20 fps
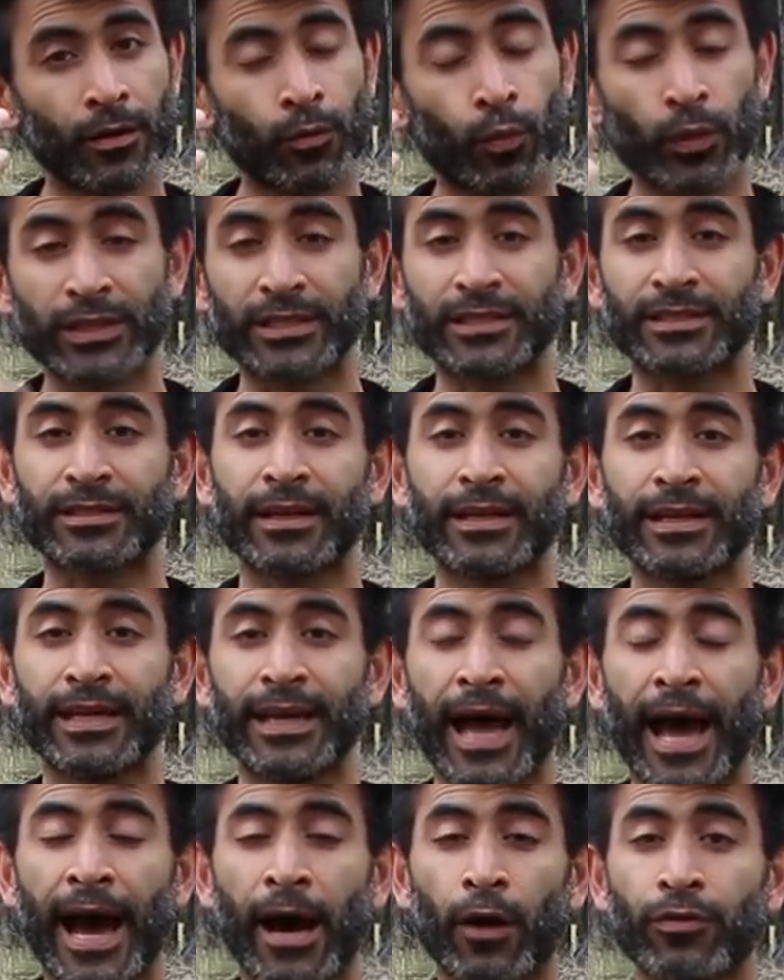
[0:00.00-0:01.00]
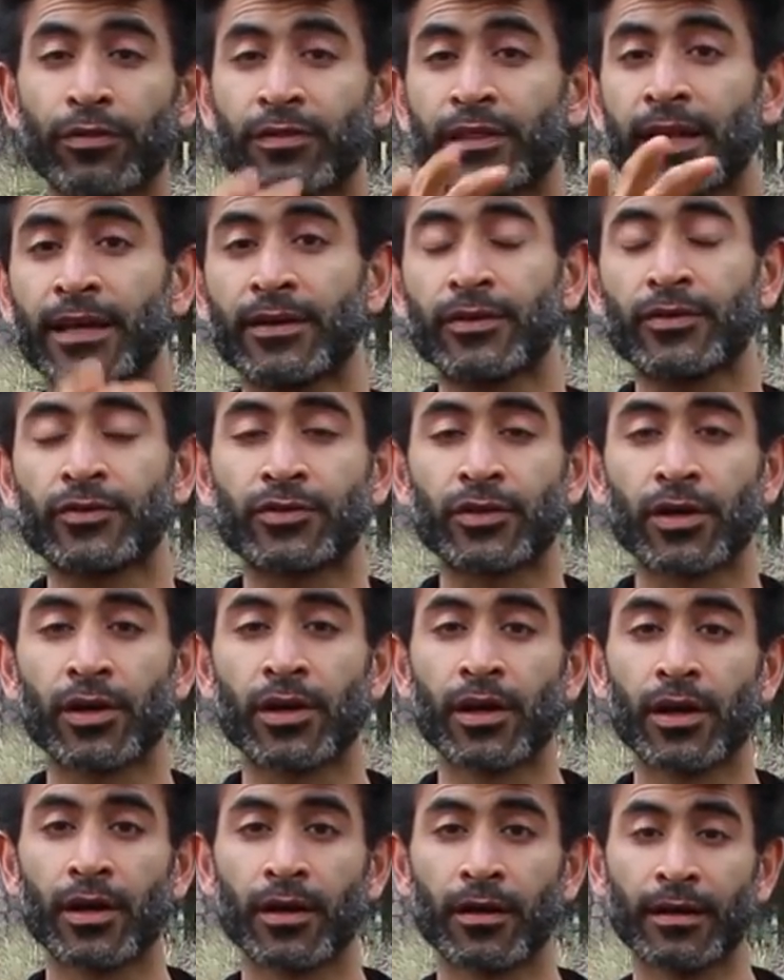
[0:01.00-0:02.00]
we study how things
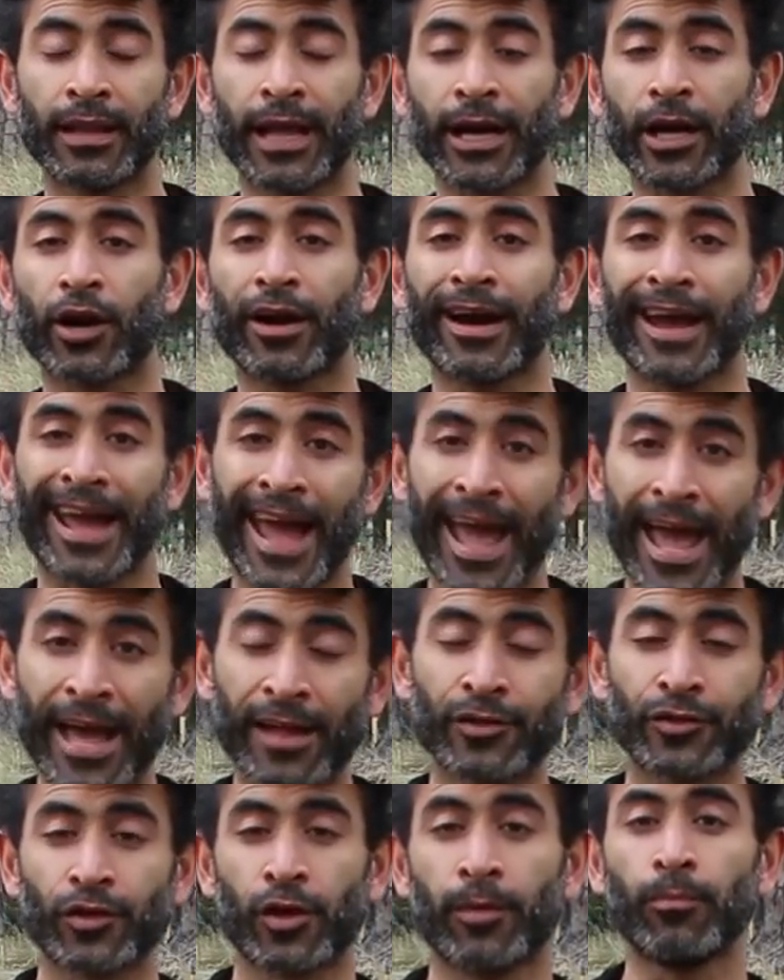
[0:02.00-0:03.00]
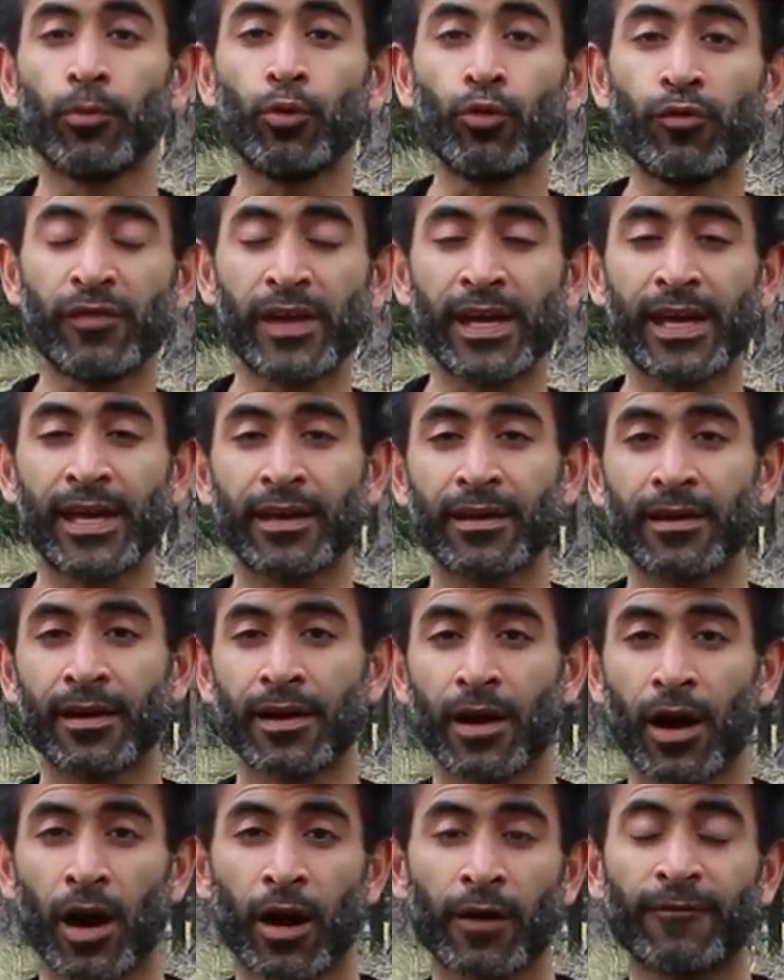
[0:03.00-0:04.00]
like our hands are moving,
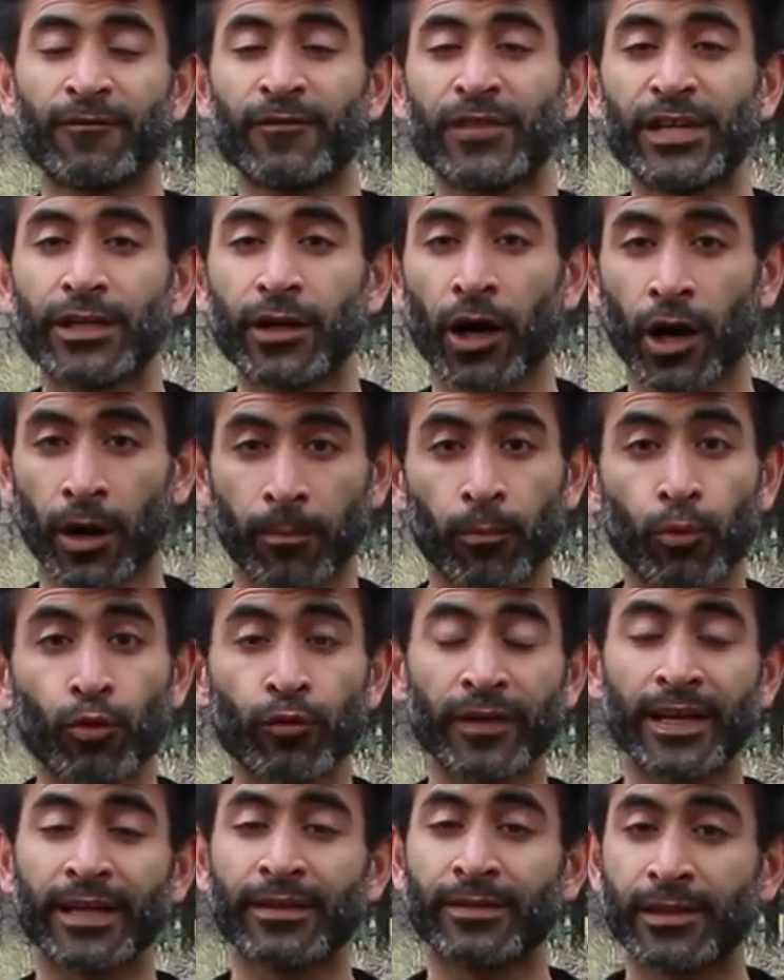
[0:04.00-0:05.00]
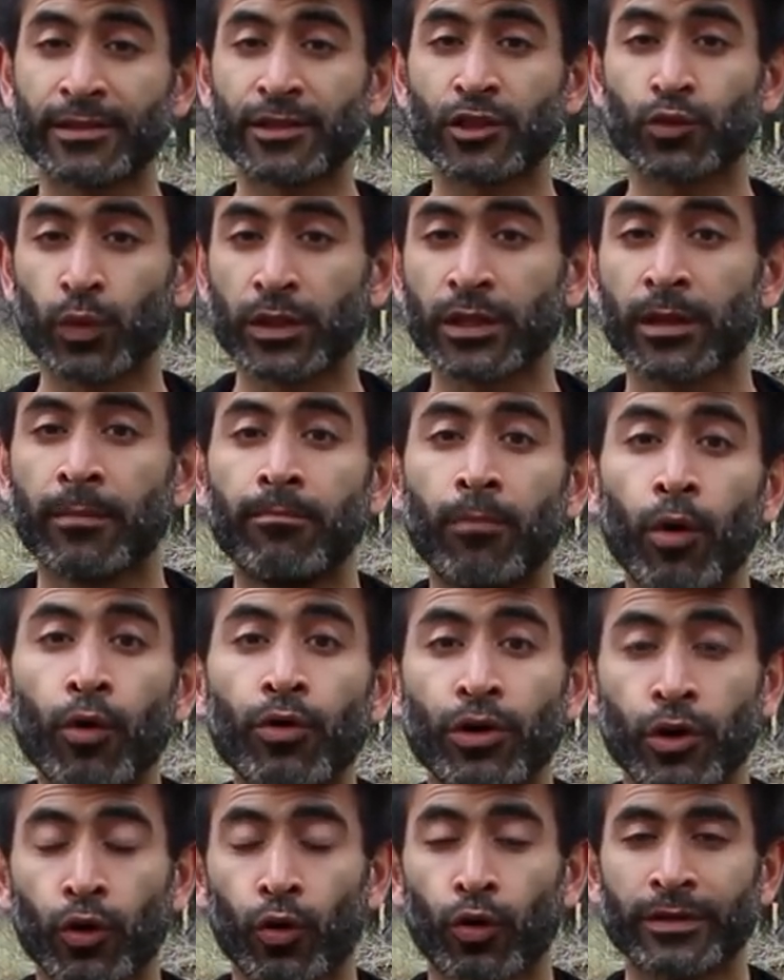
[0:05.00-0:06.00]
our feet are moving. This is what the
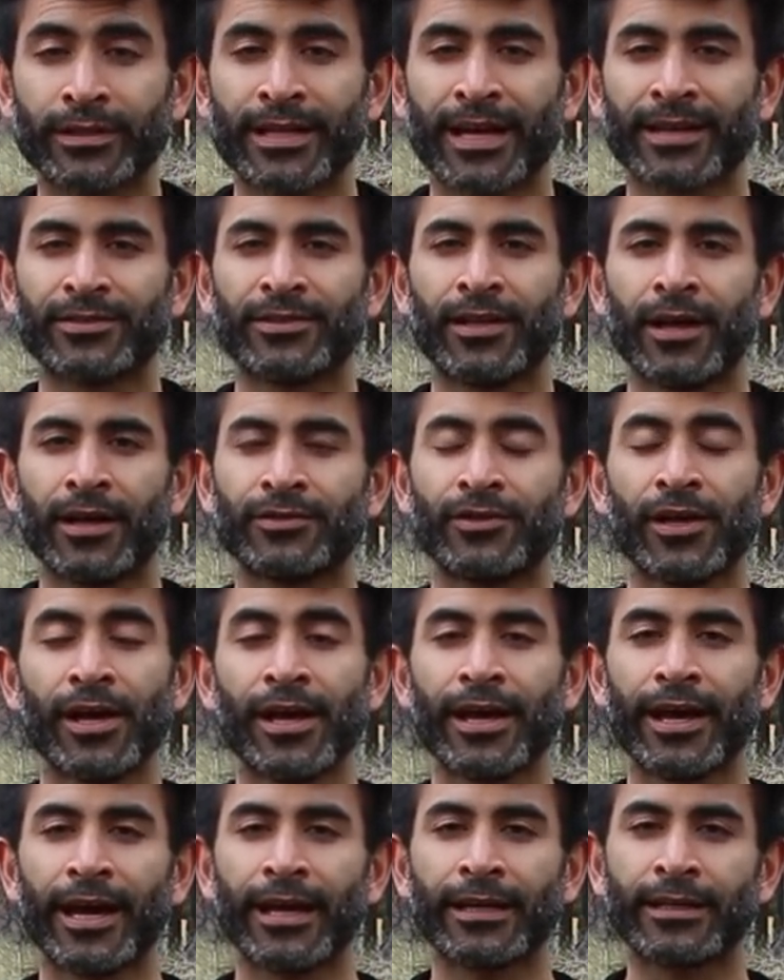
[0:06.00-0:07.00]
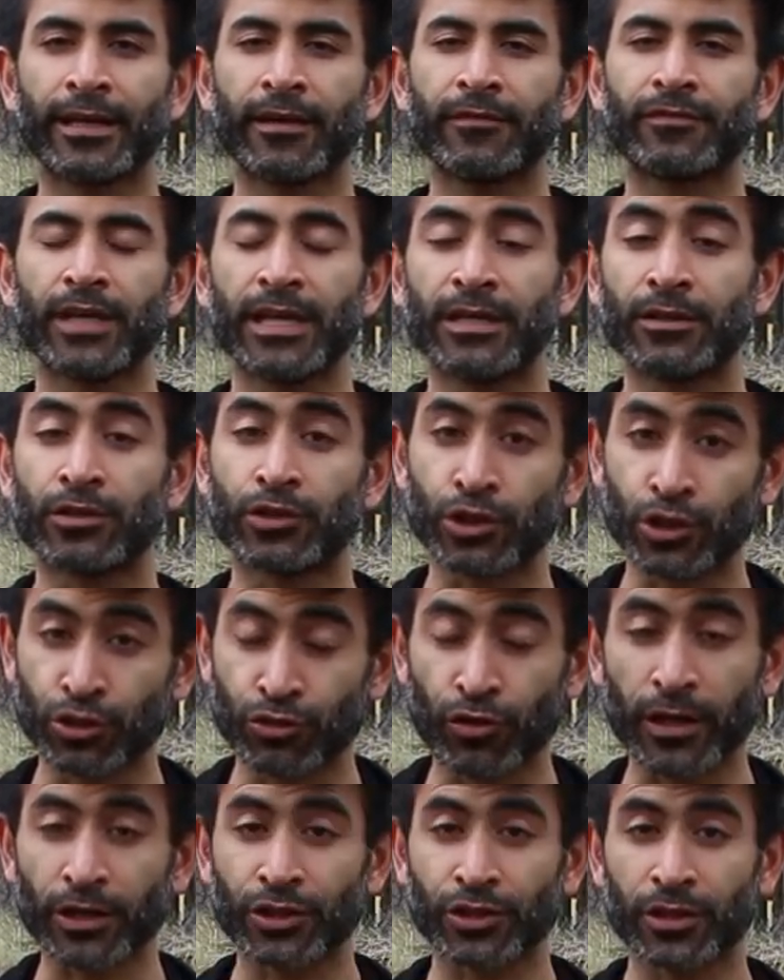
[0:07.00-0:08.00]
motor cortex does it gives
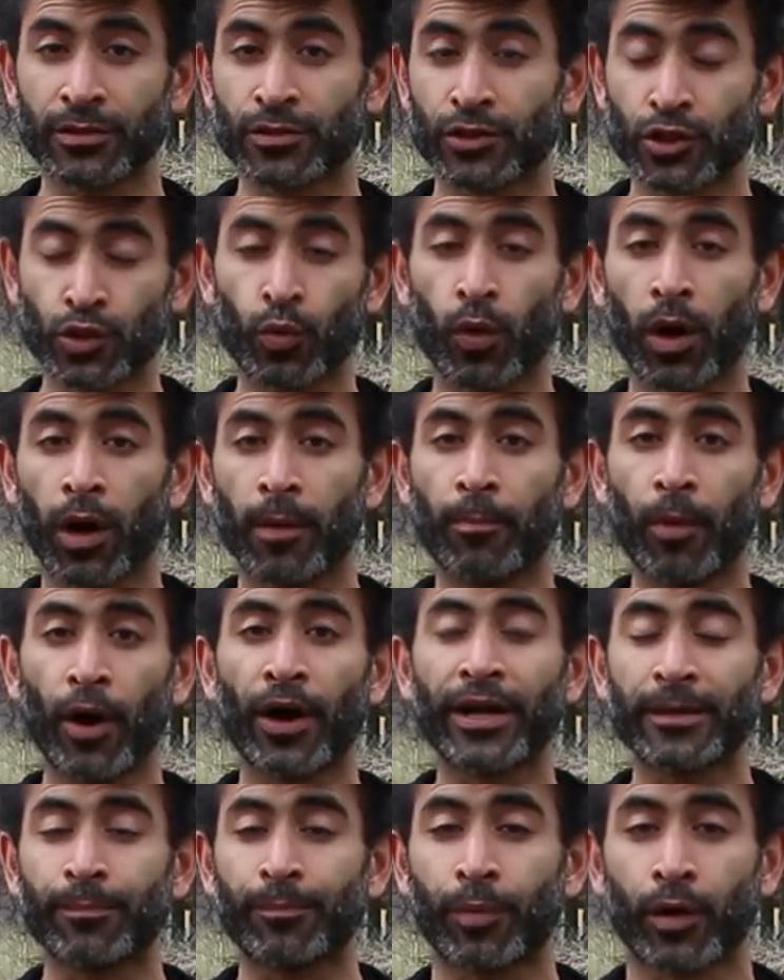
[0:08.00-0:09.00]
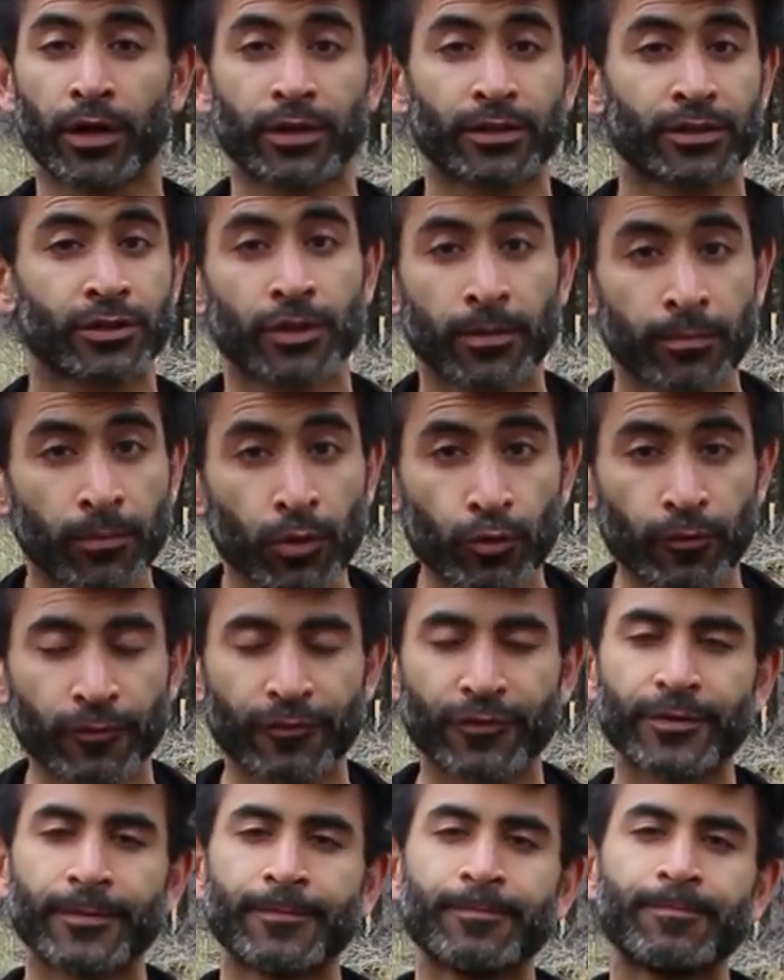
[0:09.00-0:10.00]
instructions to our body parts to
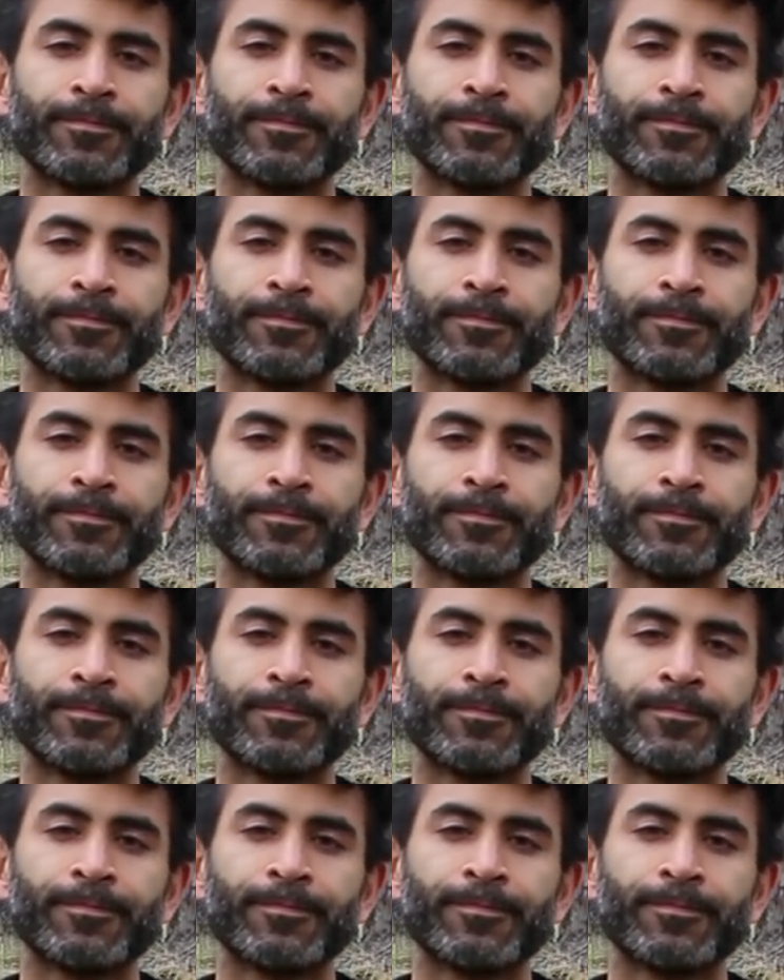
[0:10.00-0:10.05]
move.